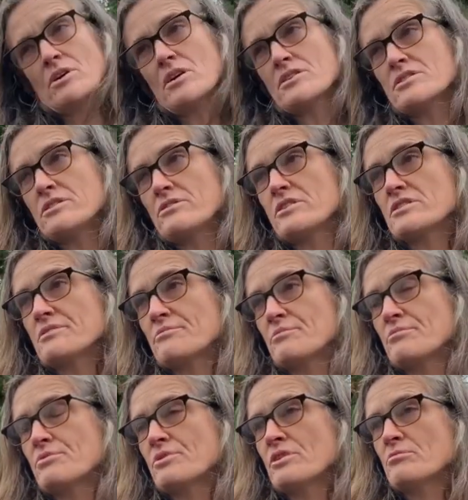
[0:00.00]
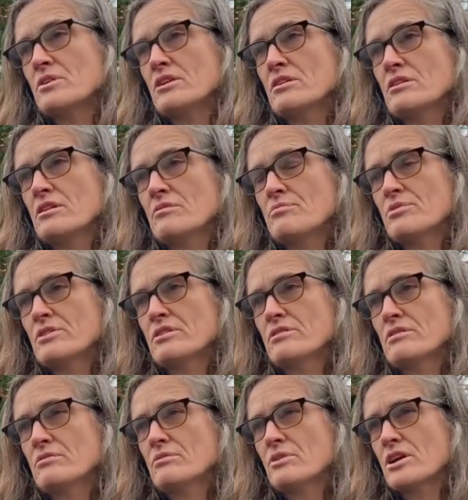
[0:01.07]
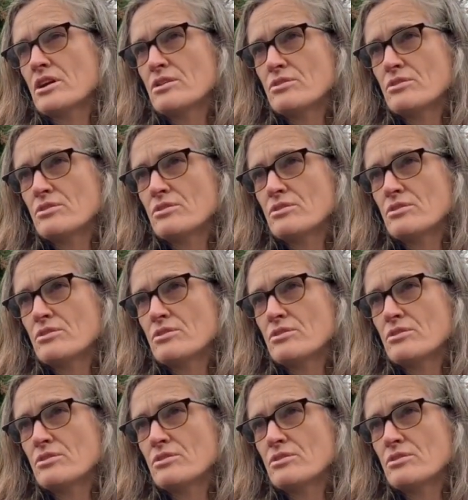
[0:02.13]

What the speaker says: we're also doing some important work